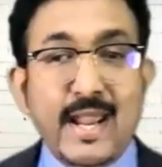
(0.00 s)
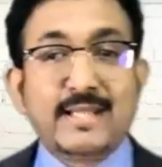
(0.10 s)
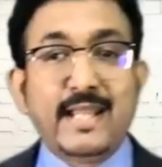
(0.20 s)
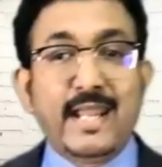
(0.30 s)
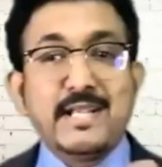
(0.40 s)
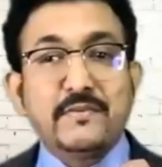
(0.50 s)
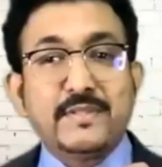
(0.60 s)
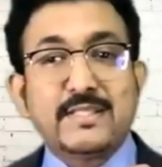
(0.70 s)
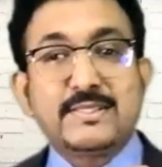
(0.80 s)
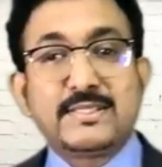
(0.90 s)
At the end of
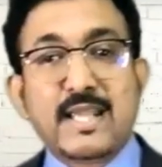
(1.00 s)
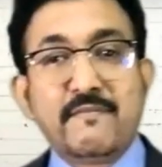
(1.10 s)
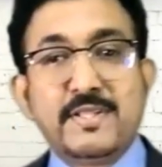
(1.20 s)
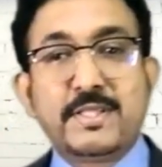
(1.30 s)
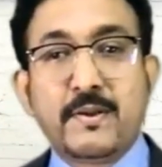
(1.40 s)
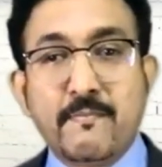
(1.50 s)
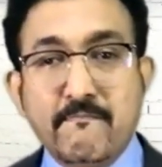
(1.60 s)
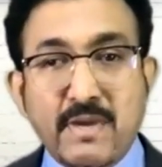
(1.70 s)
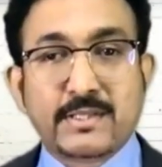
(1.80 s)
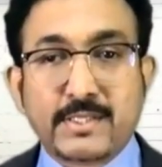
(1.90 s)
the 7th
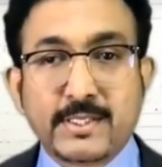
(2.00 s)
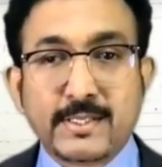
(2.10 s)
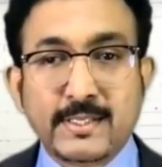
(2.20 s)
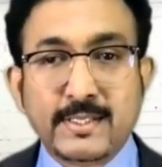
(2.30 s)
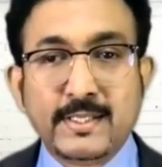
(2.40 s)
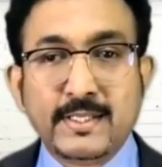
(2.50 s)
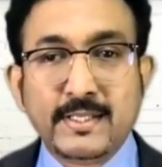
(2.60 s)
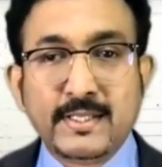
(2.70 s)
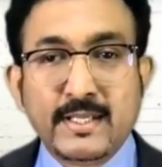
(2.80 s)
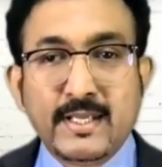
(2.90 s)
month,
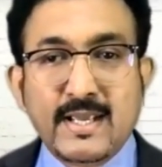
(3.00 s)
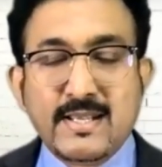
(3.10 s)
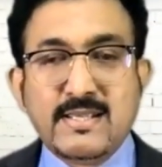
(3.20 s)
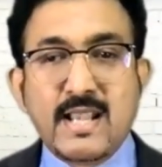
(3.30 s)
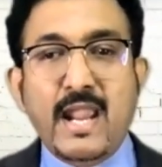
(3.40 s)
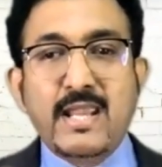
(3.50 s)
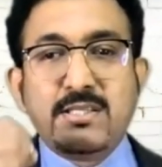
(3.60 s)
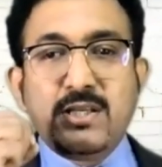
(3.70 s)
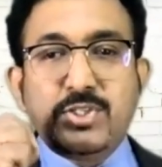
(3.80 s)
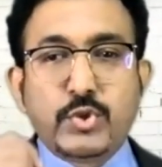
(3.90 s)

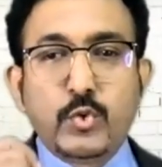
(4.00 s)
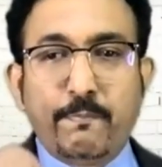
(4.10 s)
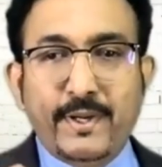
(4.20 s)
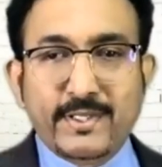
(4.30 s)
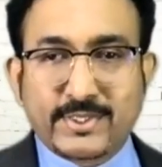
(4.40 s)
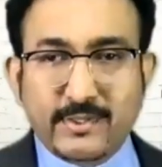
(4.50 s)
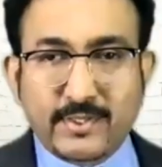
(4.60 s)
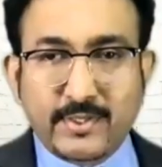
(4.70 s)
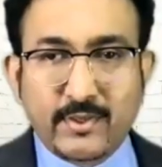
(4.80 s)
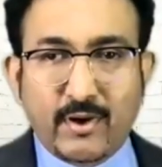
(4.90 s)

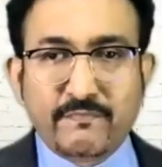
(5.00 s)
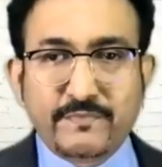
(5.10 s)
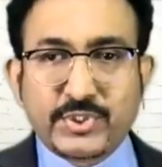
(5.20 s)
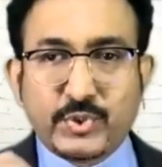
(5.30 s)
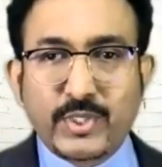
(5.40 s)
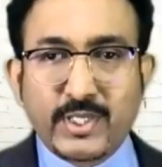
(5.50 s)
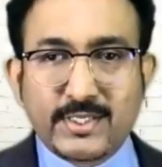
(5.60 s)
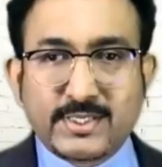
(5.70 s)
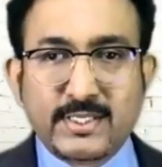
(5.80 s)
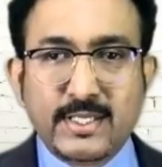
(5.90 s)
92% of the
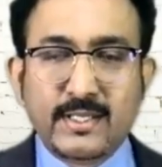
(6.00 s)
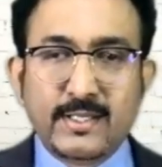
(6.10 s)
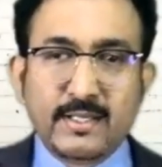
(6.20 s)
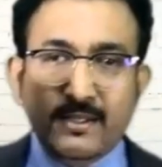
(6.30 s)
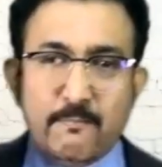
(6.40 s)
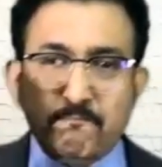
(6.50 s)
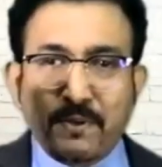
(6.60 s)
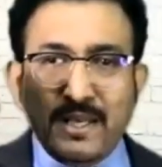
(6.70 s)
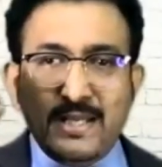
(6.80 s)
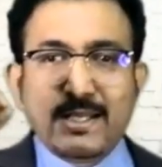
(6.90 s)
students
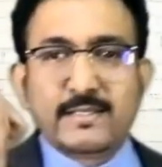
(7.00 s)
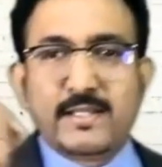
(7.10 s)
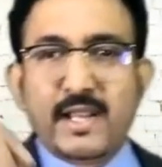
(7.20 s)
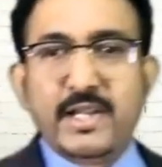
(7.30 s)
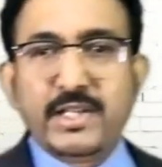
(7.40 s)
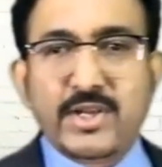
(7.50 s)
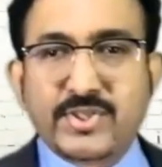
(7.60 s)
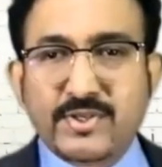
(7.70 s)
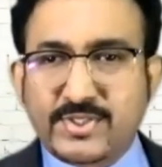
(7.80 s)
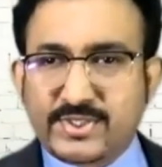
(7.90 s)
completed the
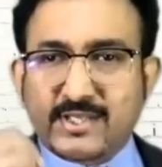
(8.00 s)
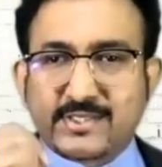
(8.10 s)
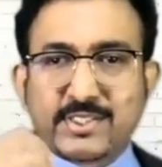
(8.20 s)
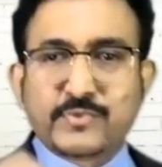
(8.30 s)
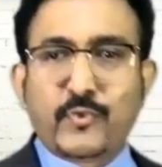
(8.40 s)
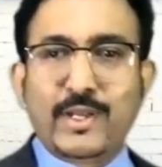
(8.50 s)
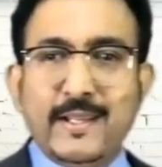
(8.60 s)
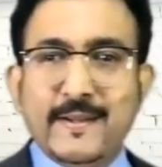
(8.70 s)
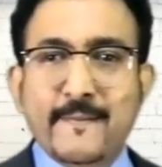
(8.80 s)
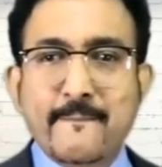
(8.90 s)
education
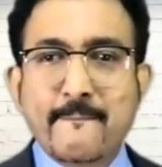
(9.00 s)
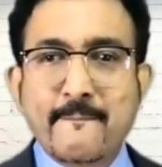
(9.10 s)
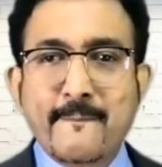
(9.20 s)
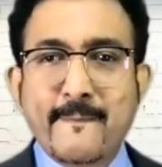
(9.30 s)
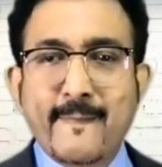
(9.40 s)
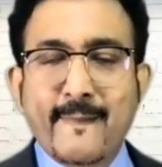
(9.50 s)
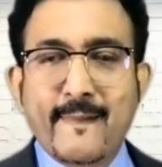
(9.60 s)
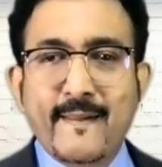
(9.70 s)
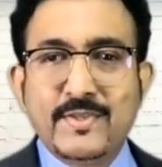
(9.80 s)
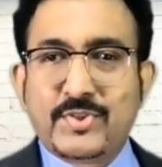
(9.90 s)
successfully.
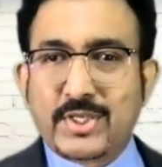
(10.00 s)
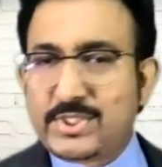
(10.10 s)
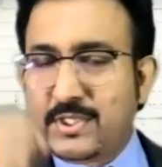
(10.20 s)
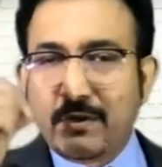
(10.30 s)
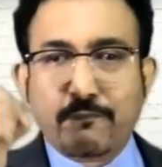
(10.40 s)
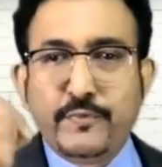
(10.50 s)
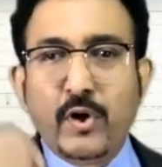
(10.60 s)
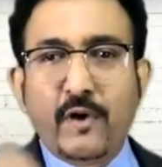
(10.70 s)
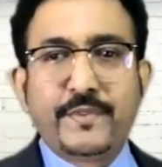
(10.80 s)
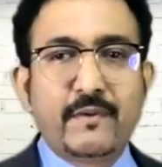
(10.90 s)
Just
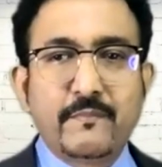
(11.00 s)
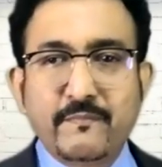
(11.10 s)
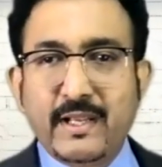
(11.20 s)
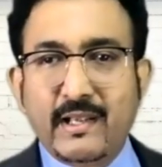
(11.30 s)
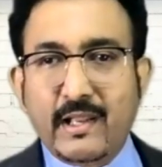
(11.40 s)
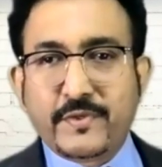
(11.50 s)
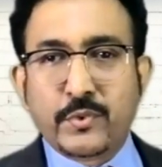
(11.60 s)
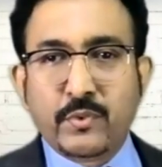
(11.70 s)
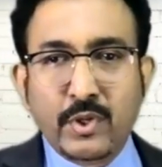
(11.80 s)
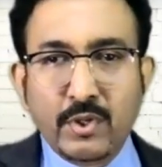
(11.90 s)
few of them were left
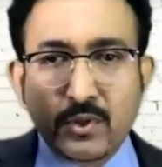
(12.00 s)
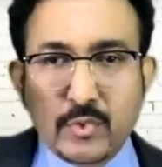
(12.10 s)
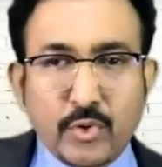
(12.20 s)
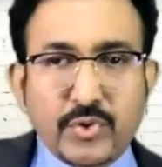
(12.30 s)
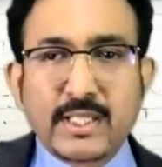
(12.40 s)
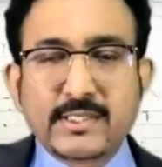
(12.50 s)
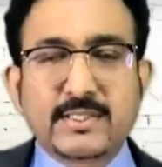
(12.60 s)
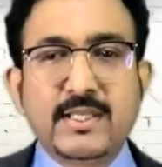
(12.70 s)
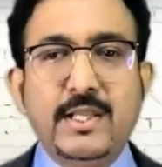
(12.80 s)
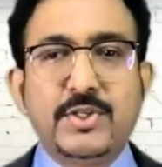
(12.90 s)
to go to the other
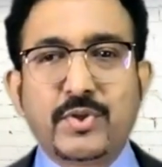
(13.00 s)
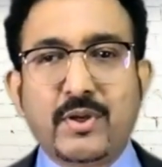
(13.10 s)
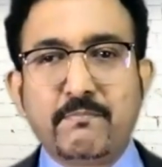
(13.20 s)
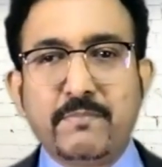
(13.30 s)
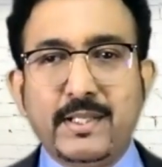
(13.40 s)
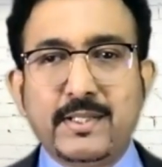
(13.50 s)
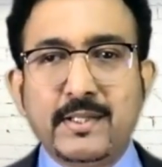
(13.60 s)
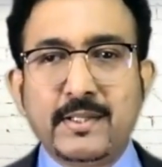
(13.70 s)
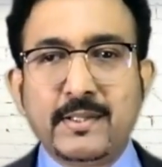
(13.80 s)
cities to complete.